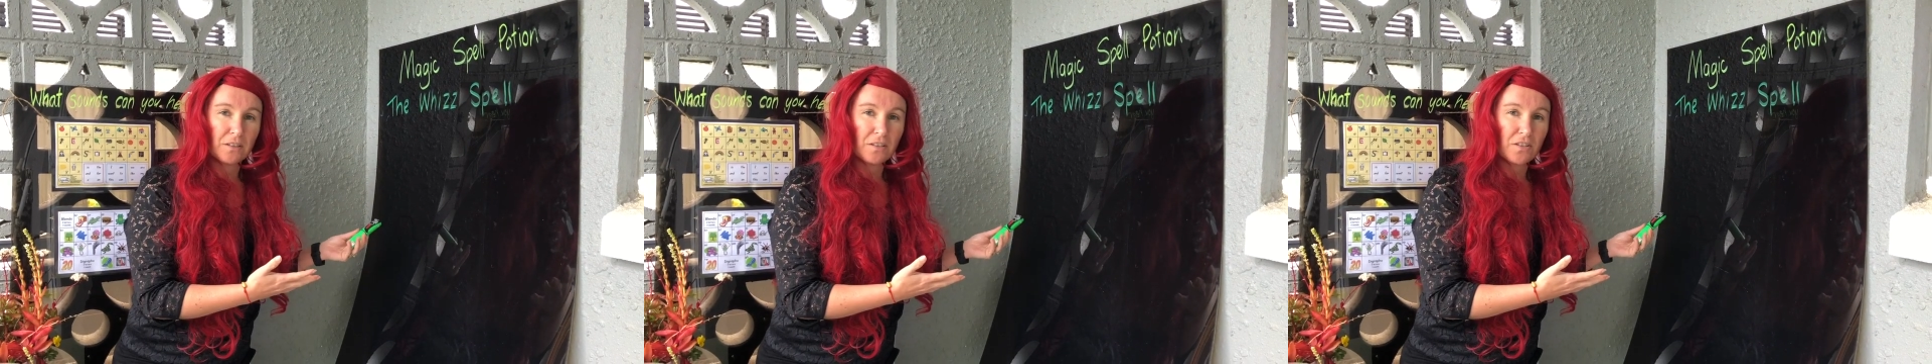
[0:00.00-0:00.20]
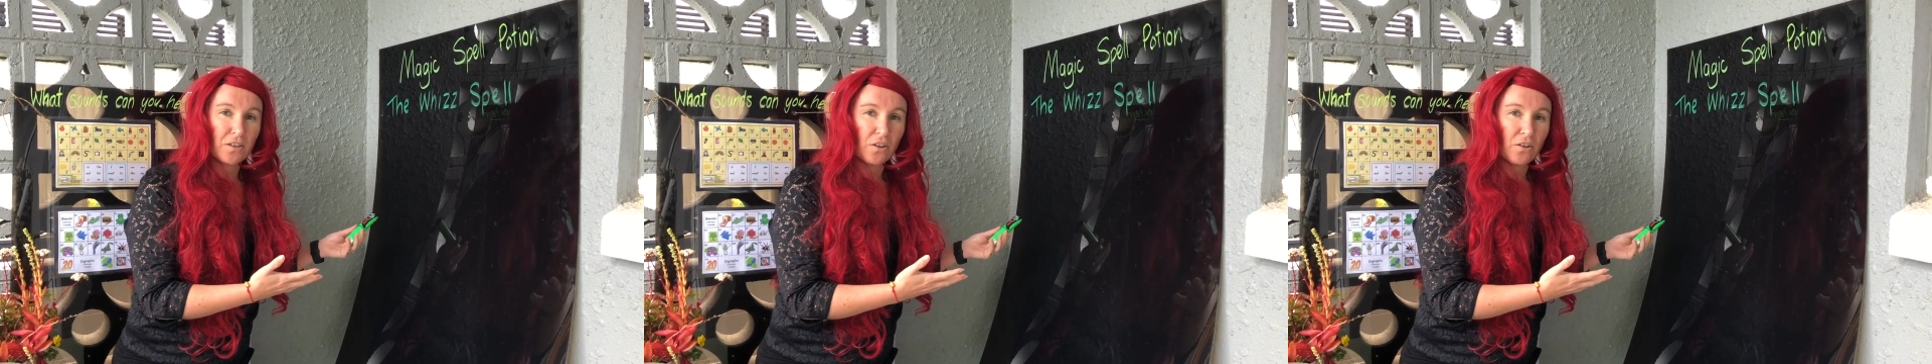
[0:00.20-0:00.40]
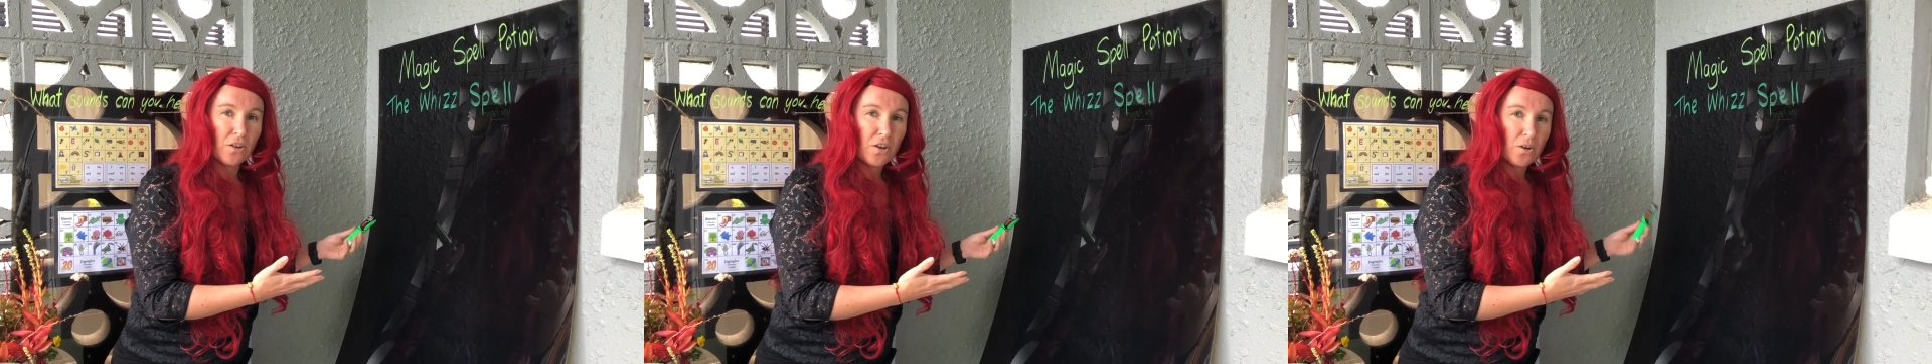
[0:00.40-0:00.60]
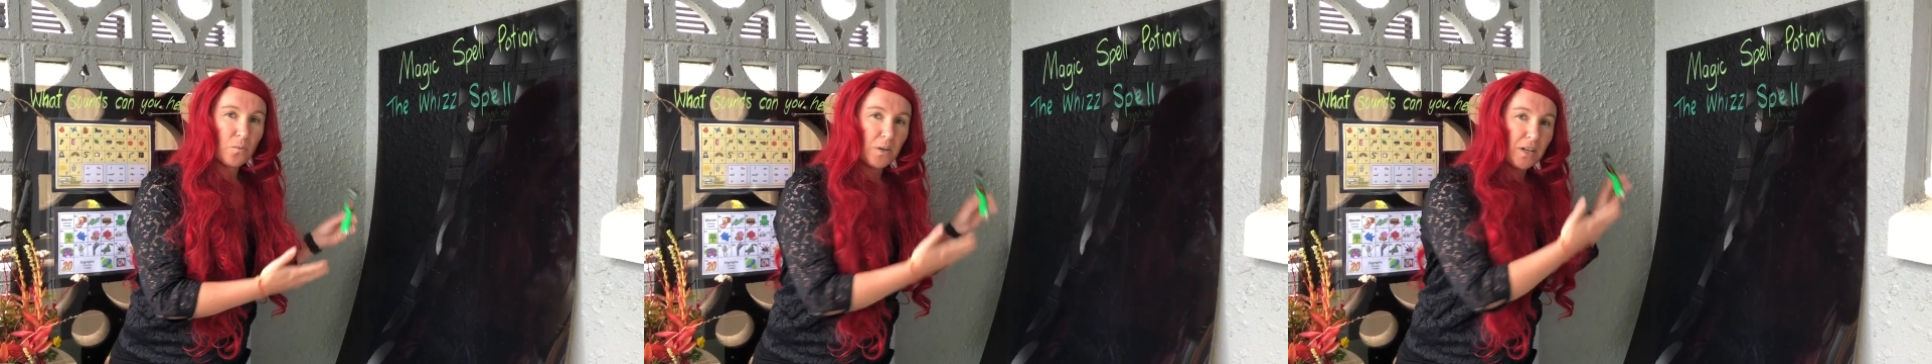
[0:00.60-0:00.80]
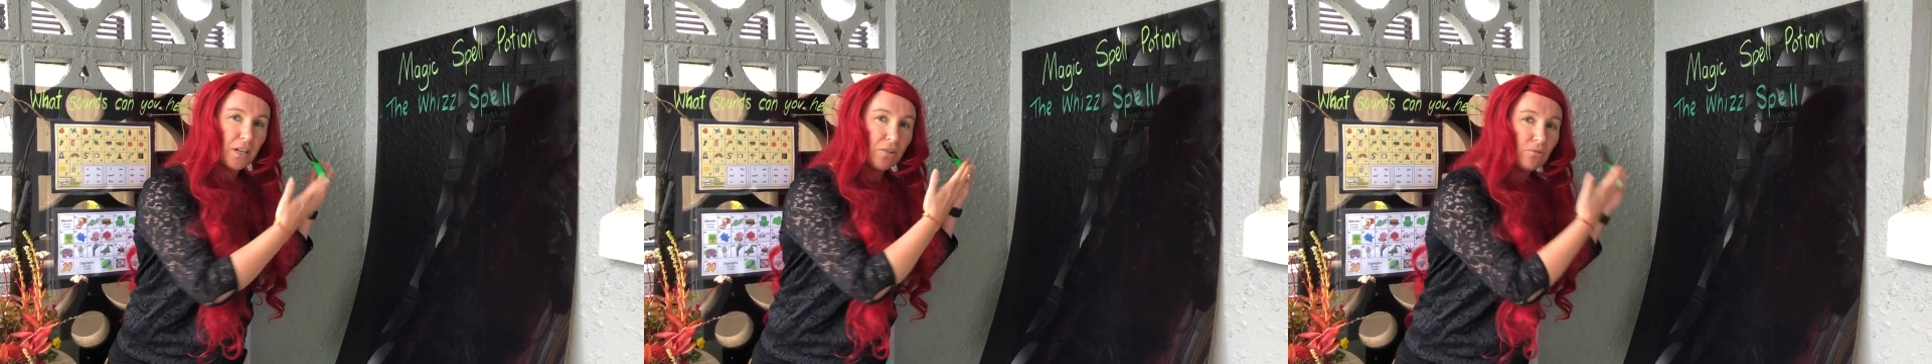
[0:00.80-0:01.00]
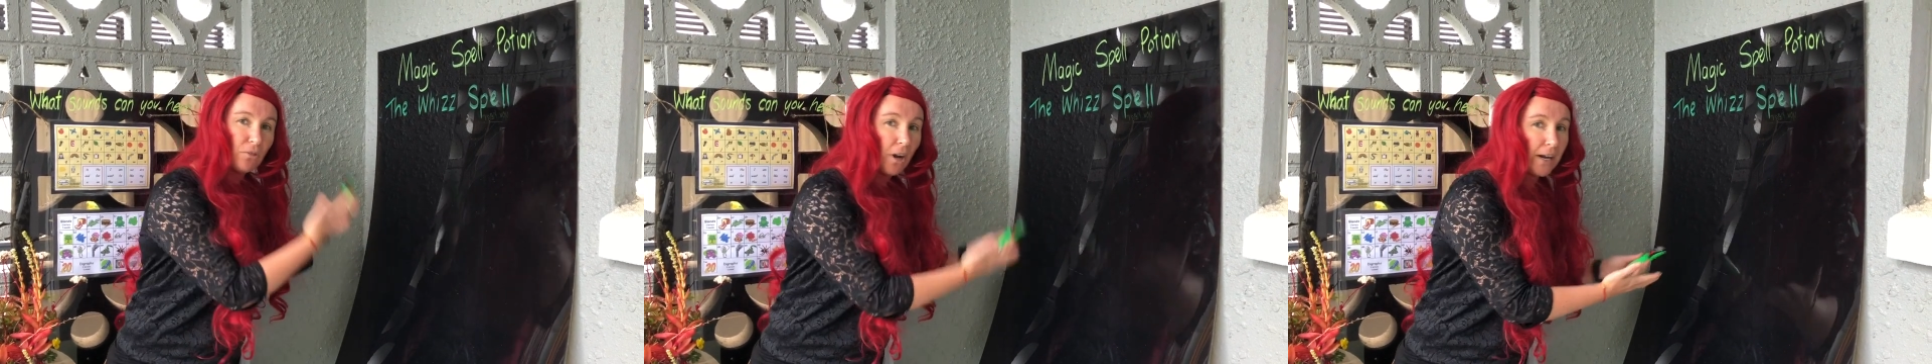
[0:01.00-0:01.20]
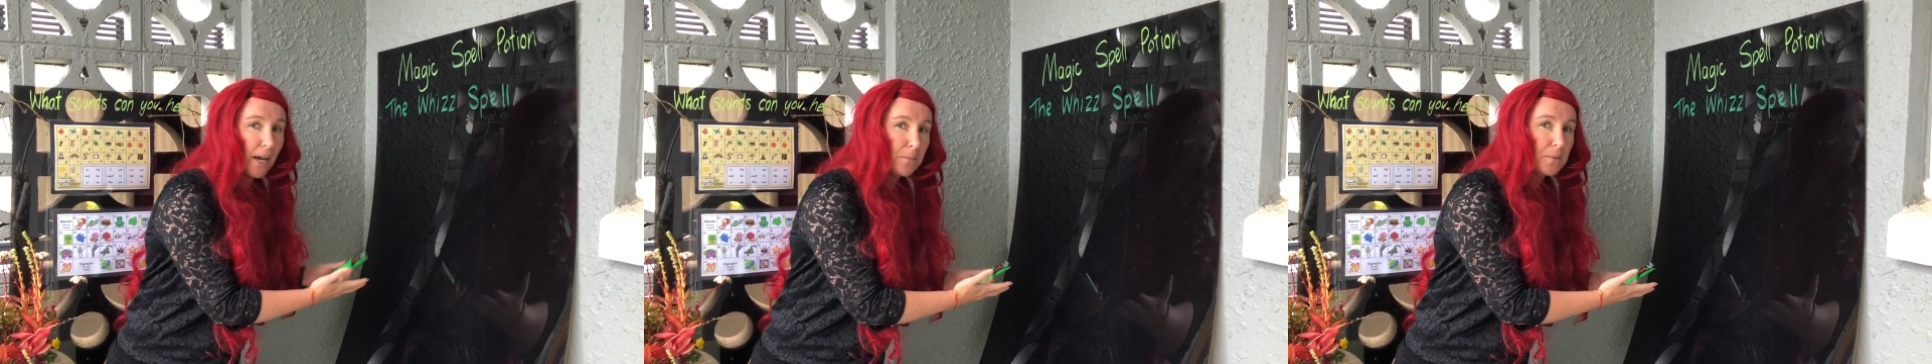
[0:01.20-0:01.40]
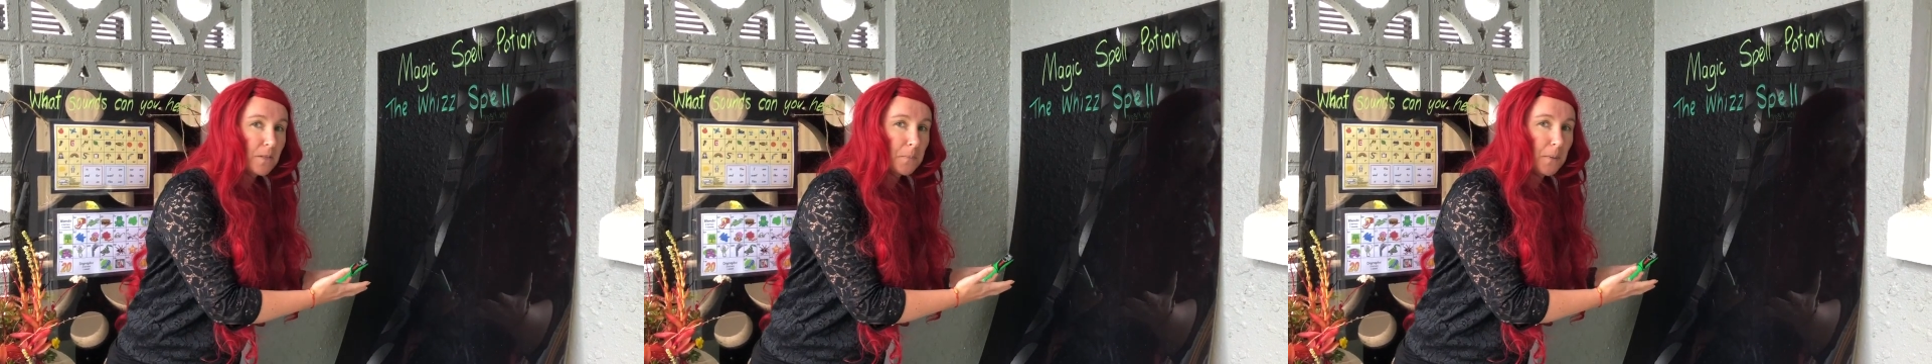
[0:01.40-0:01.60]
So we need to write
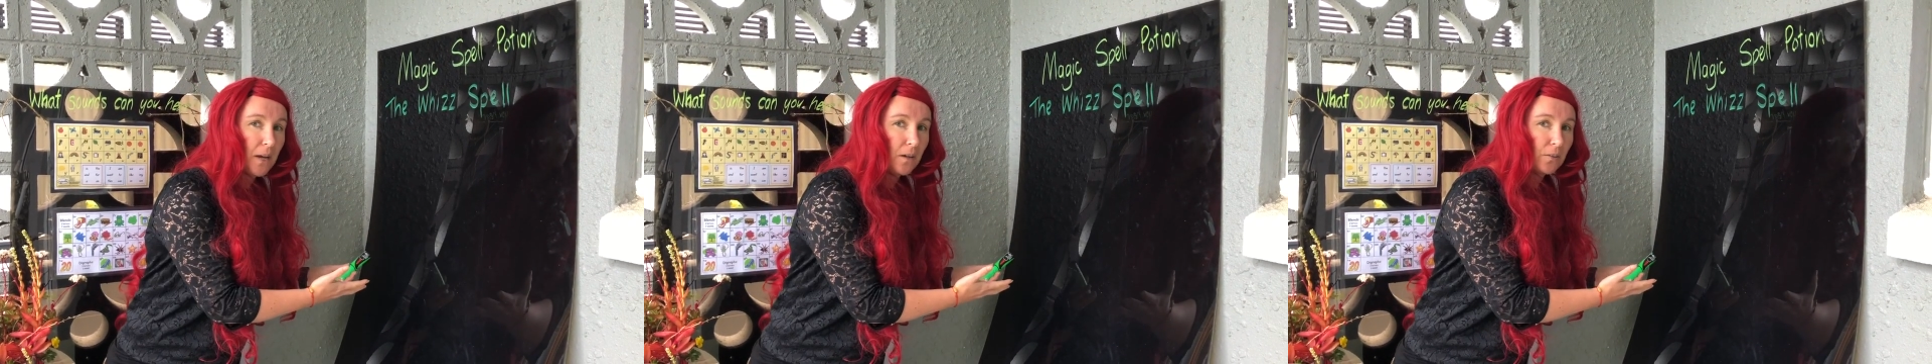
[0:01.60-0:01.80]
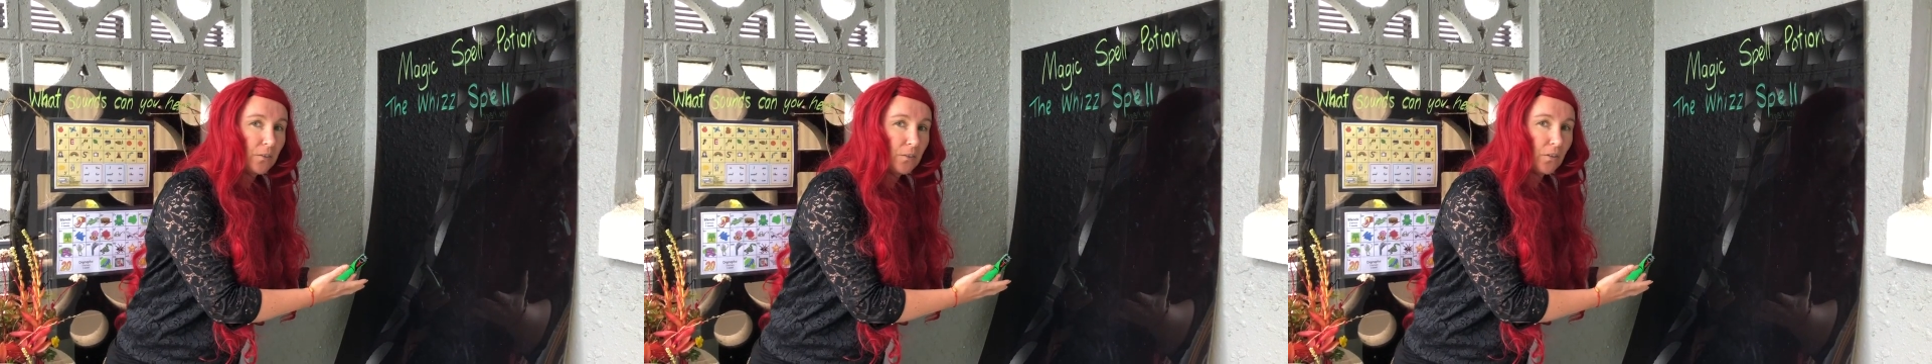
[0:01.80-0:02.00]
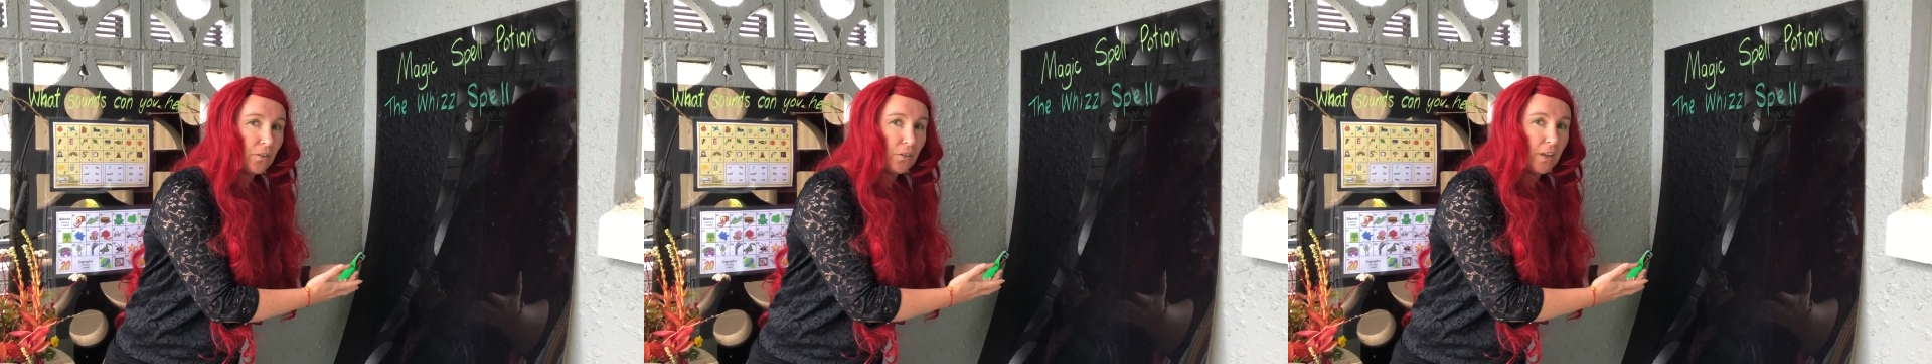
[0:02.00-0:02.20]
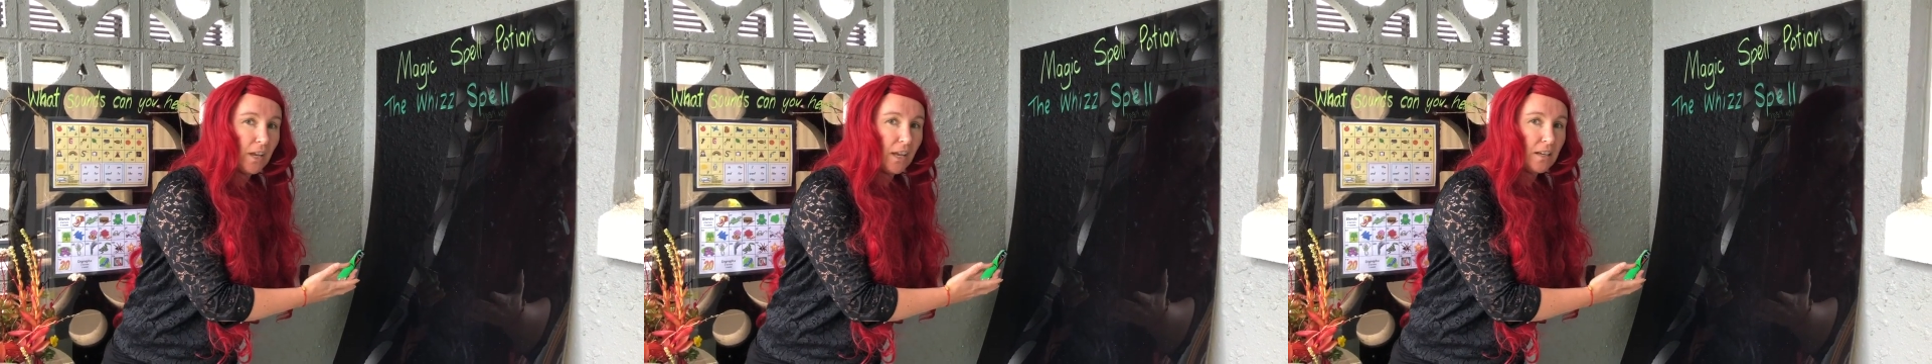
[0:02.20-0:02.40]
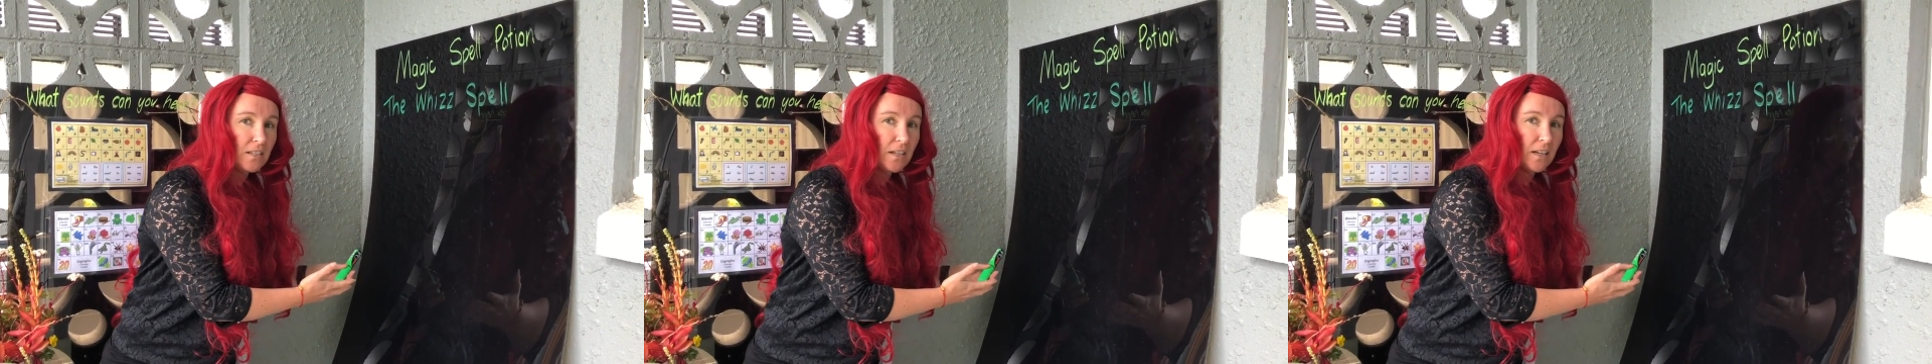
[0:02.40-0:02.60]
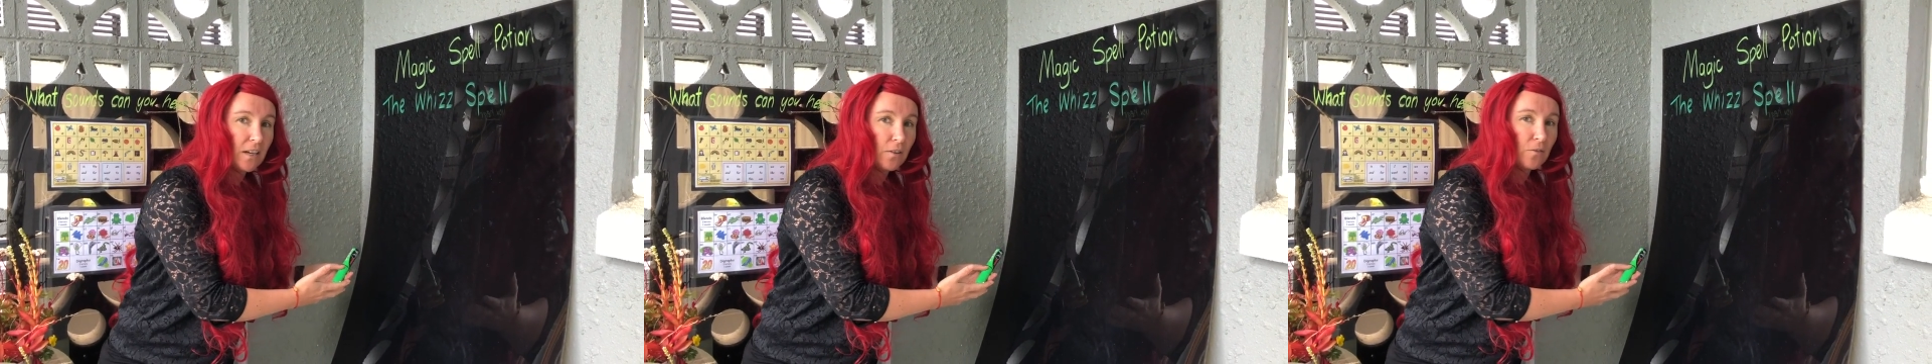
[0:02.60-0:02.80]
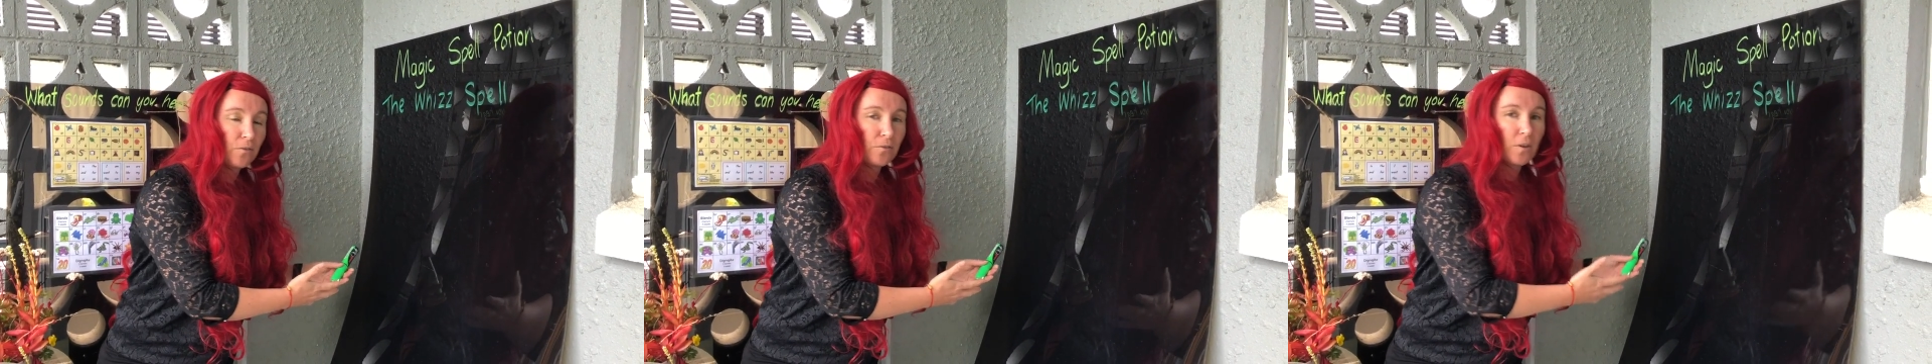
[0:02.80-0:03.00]
up the spell so that if